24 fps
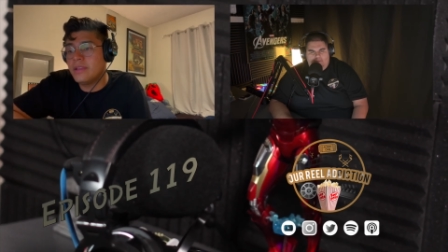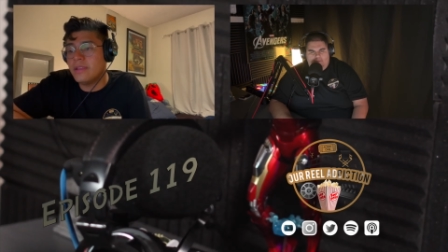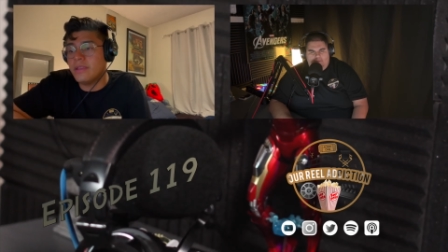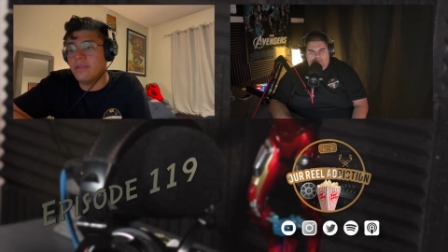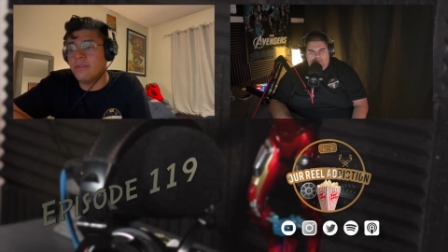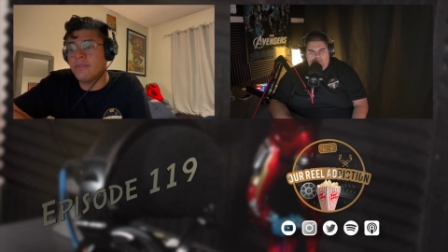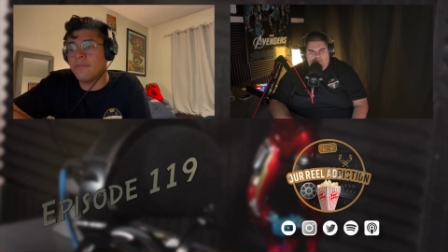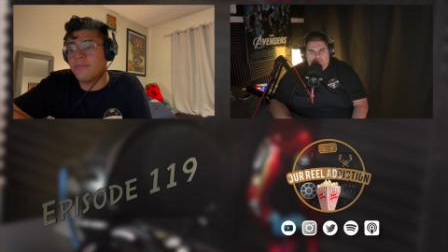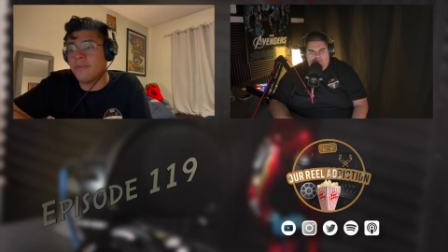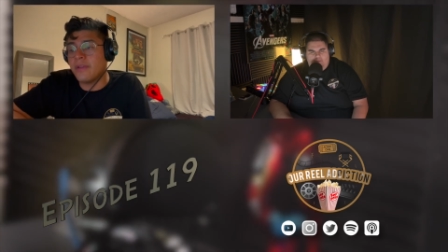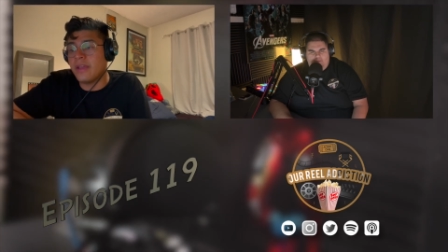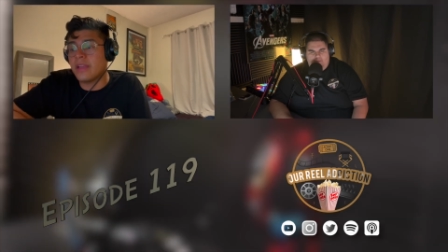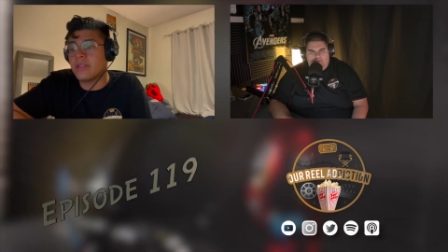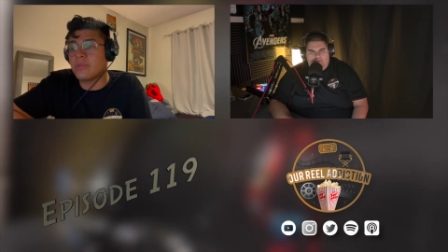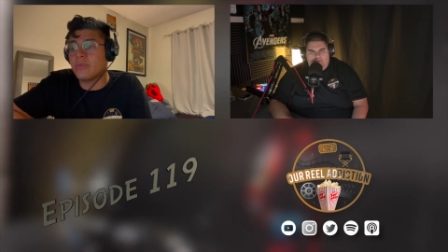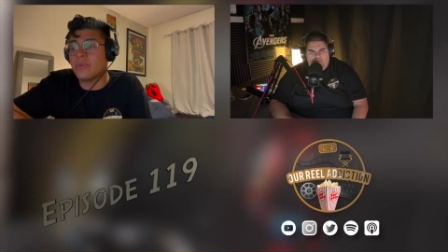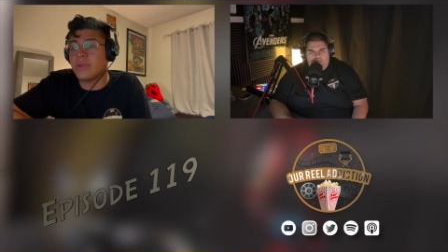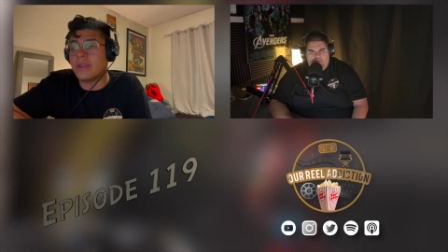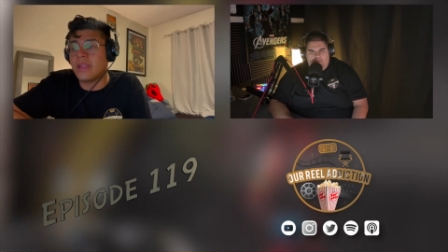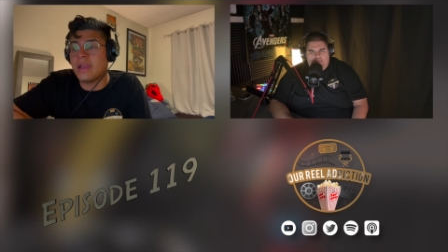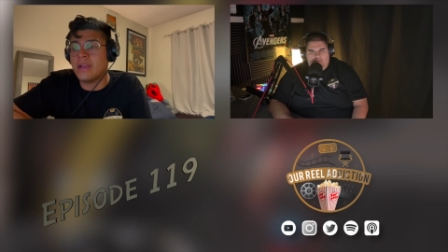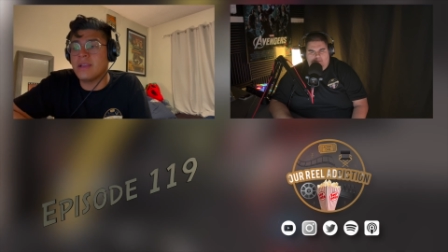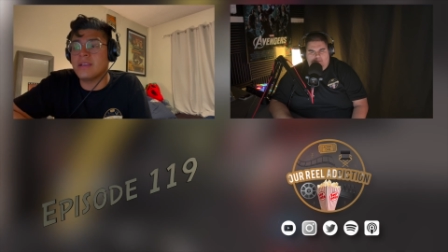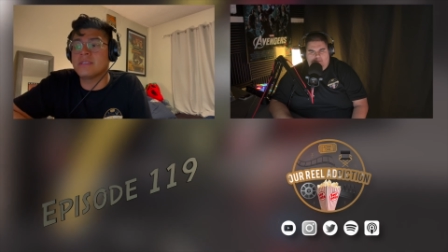In fact,
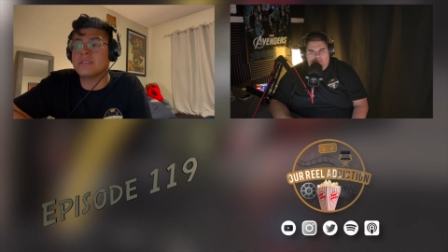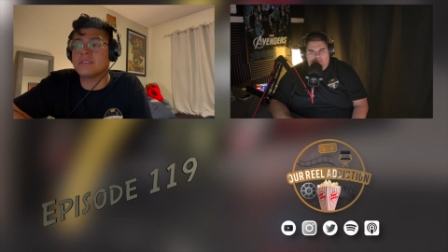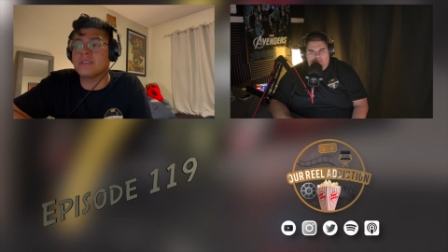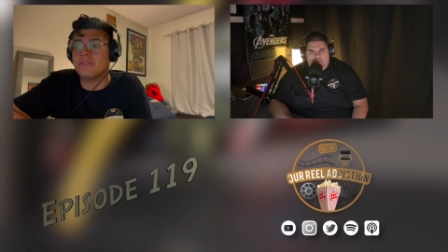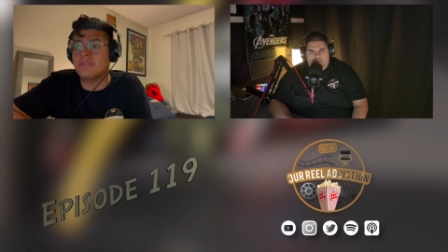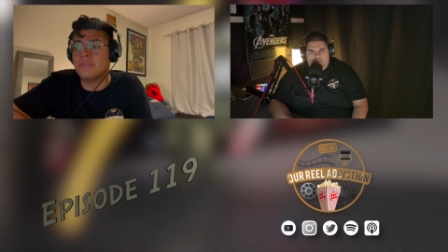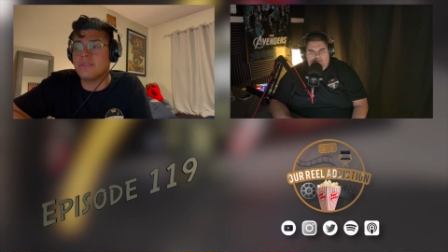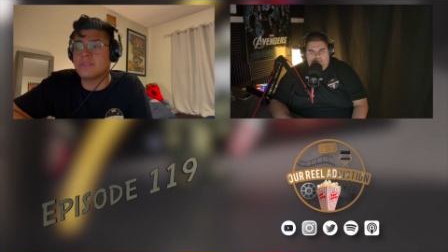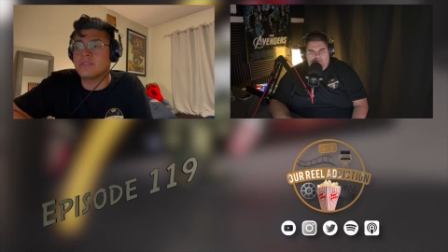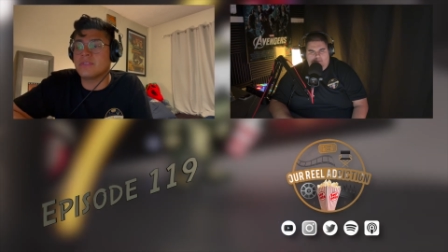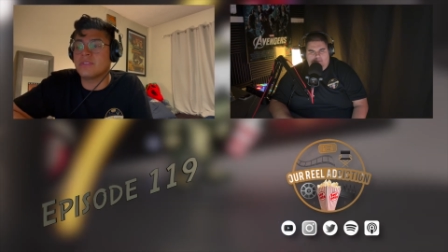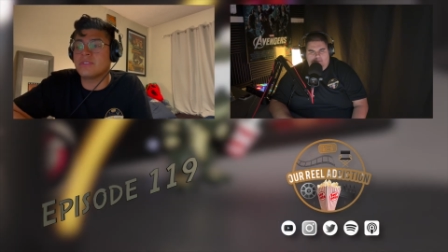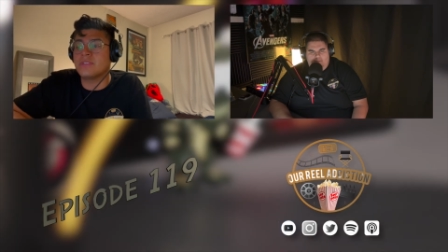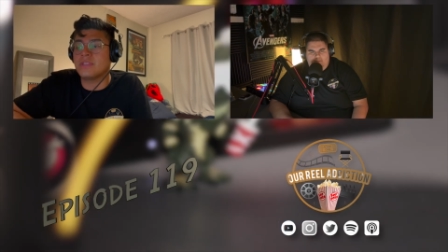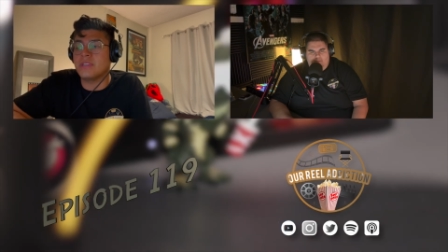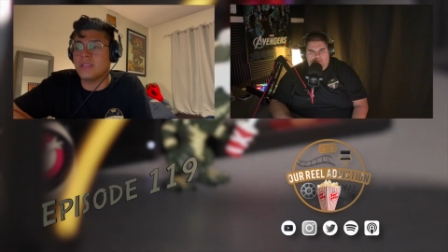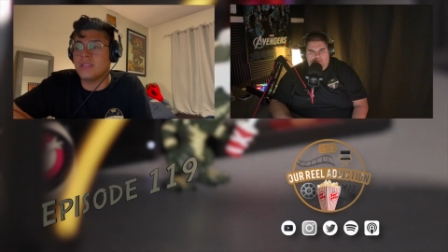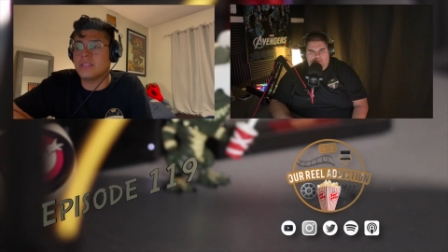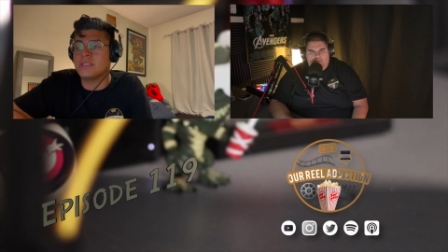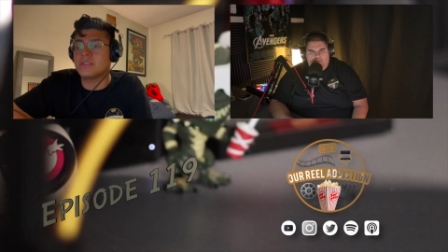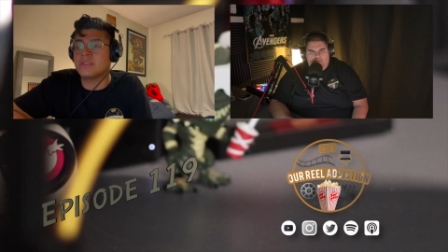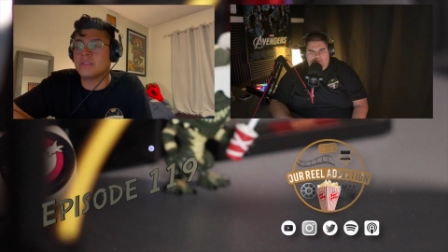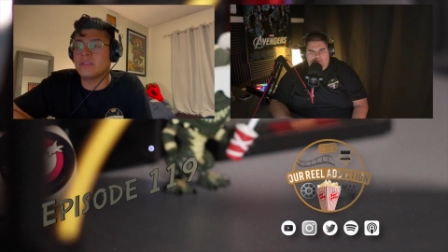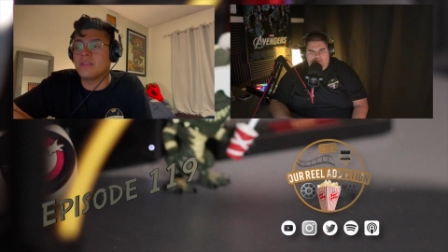when asked if there's a
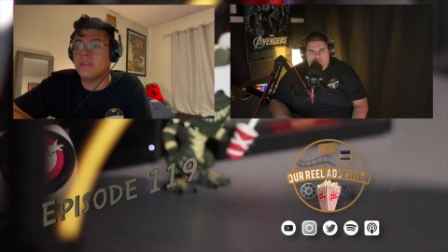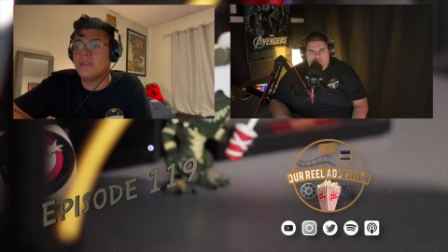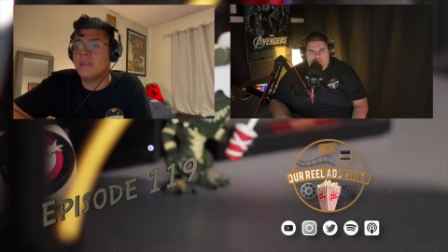chance